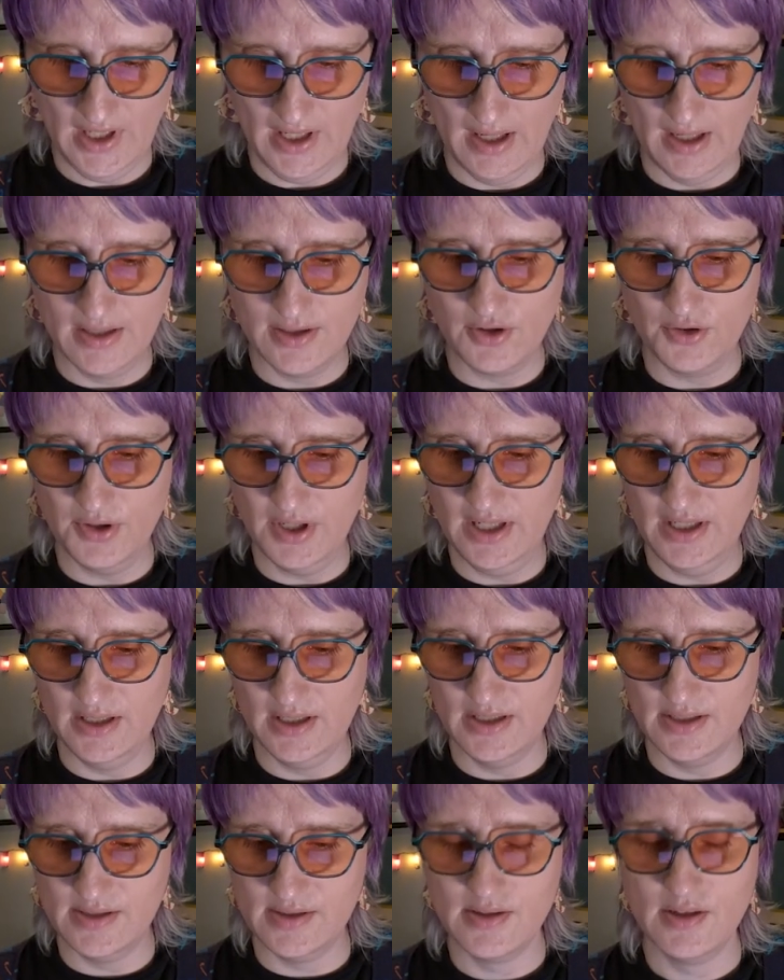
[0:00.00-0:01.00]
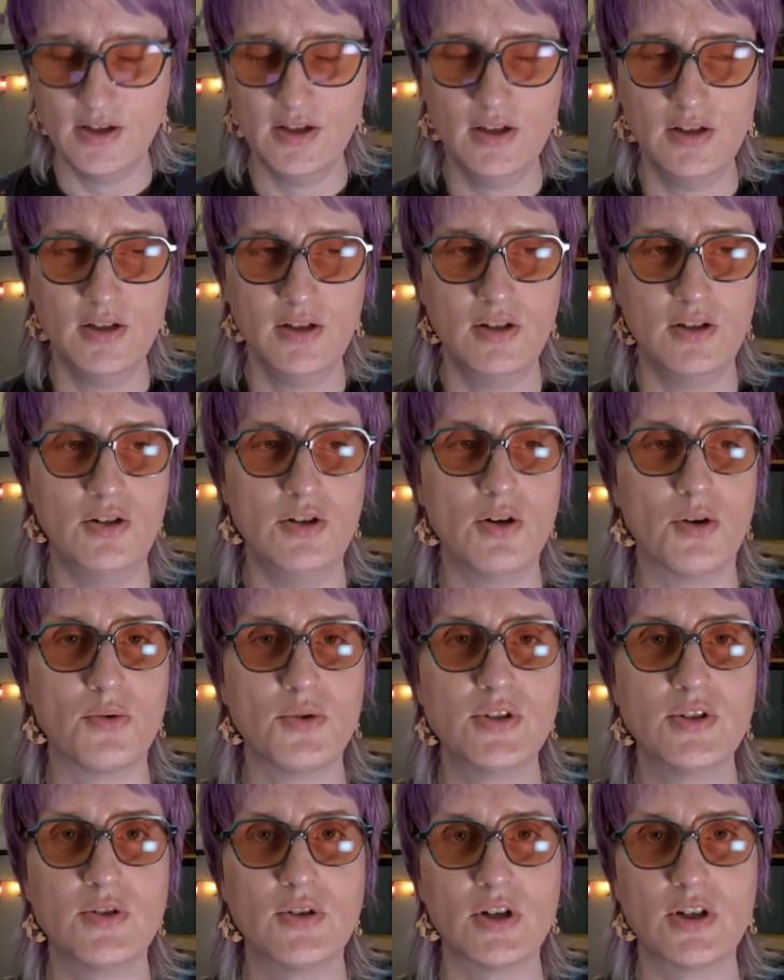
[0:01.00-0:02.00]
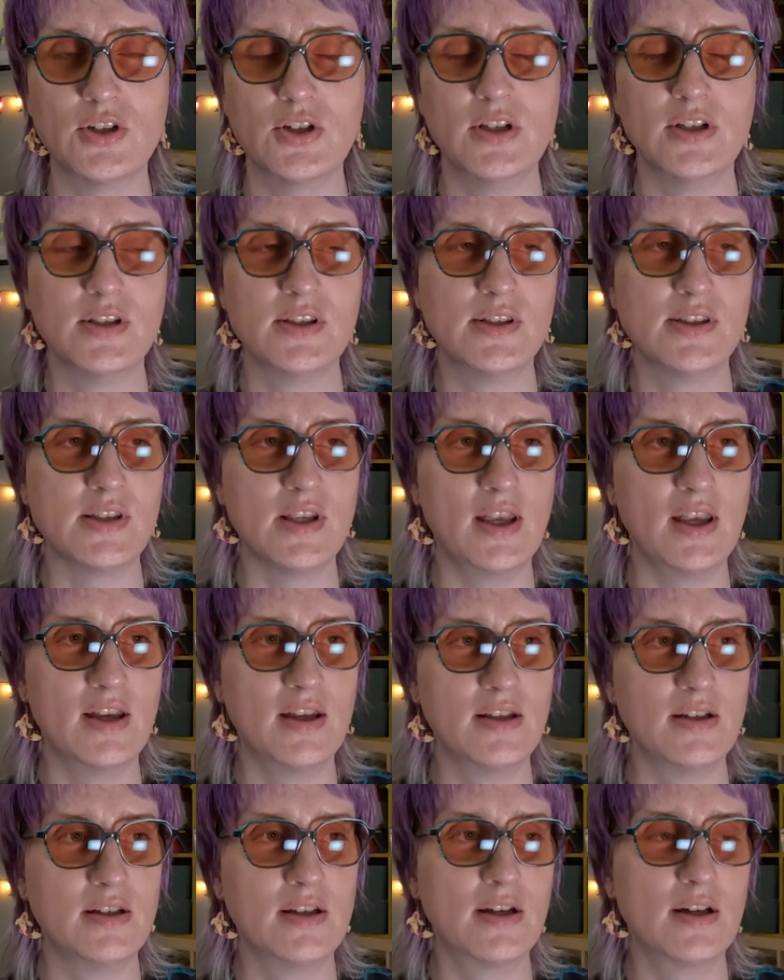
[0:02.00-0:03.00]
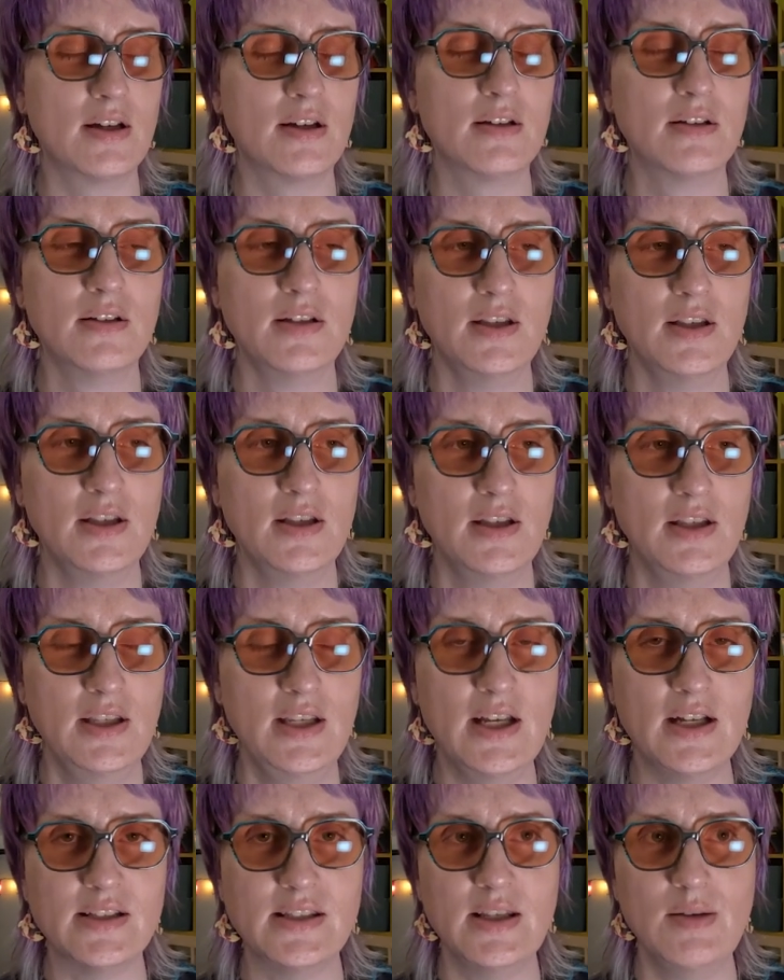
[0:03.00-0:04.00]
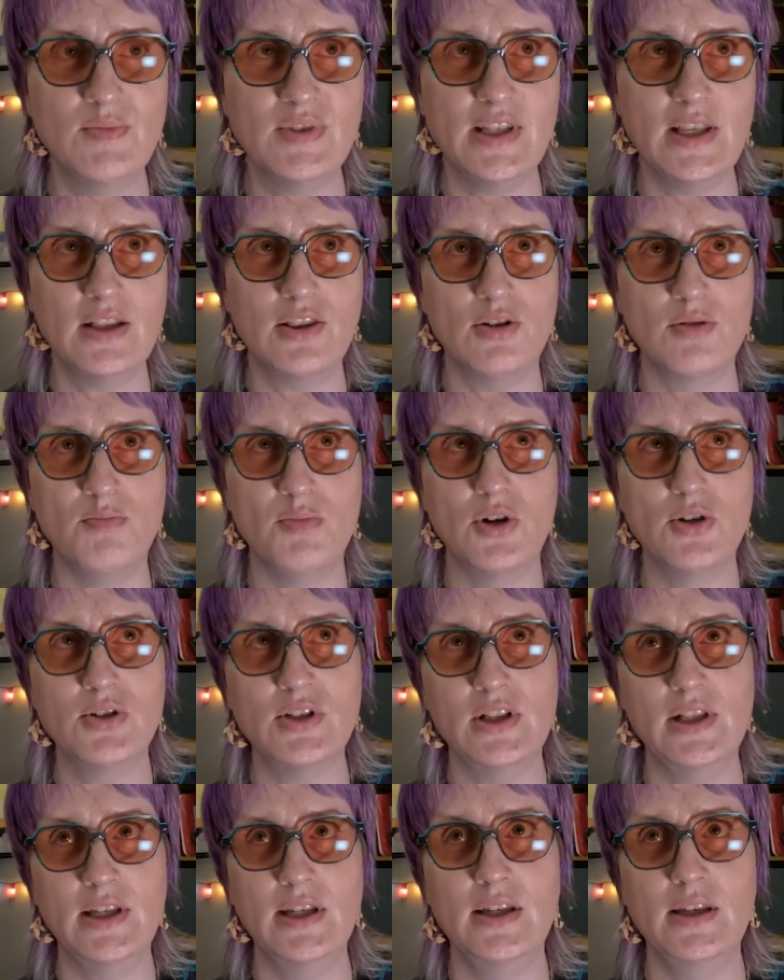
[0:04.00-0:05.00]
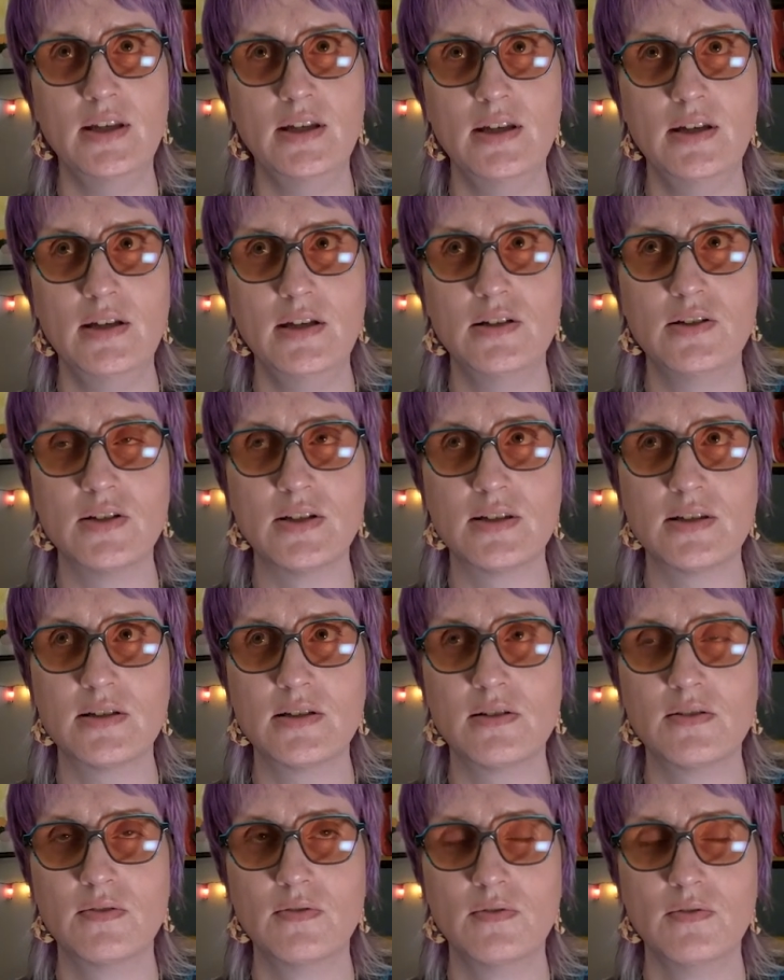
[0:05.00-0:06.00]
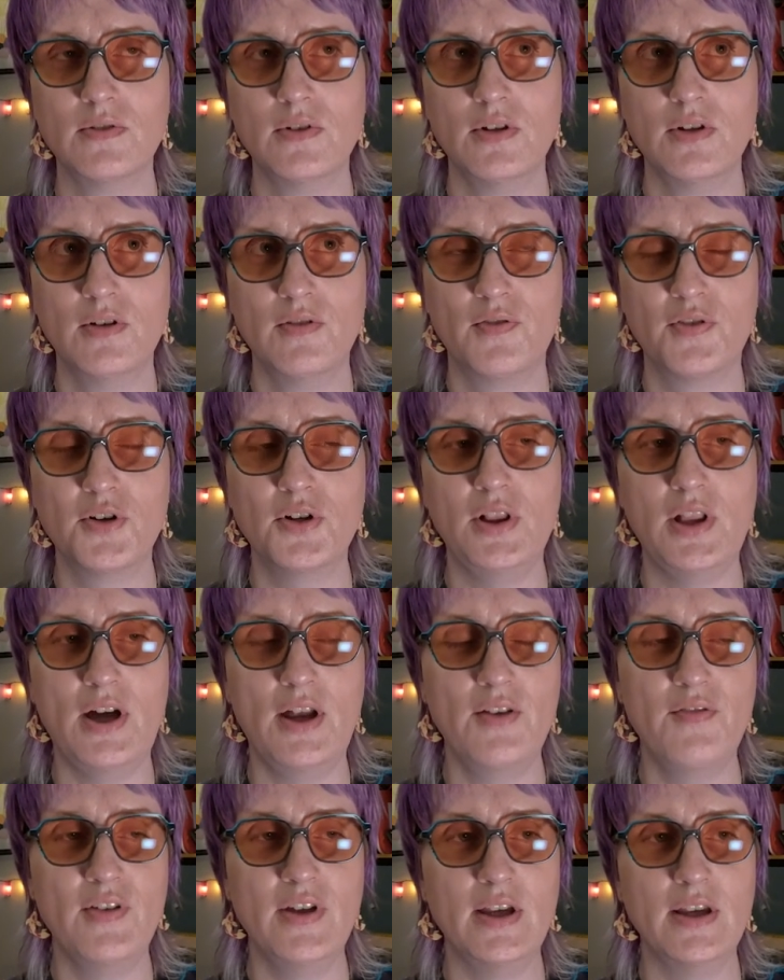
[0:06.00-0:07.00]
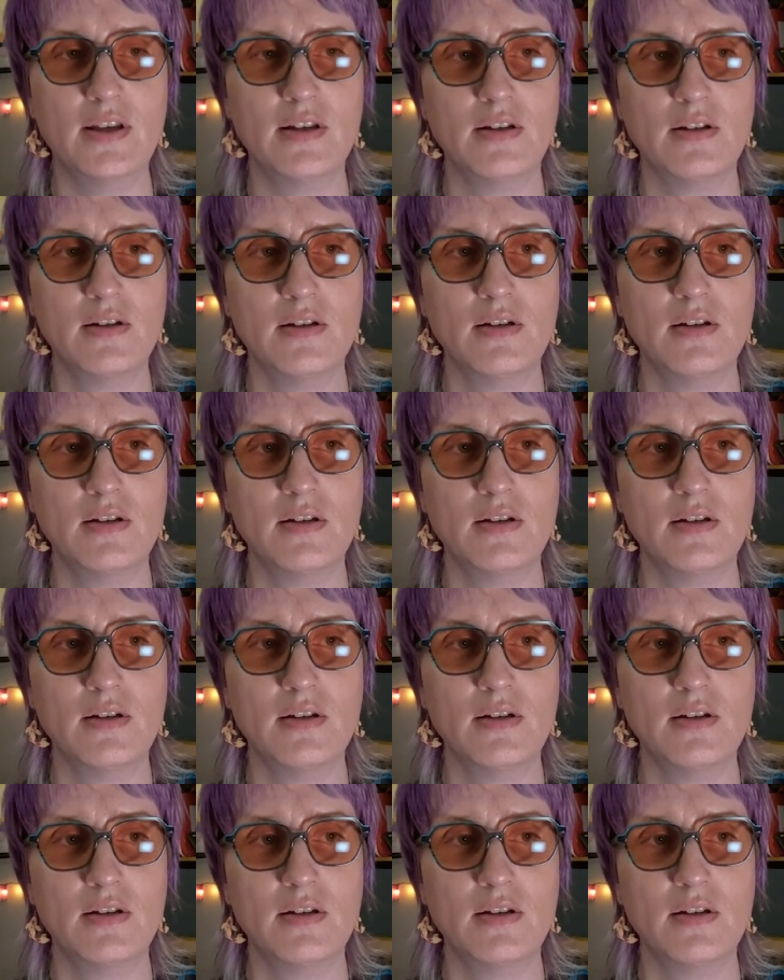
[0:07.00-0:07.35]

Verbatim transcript: And green is no restrictions. And uh, yeah, it seems like they're mostly just, for a lot of it,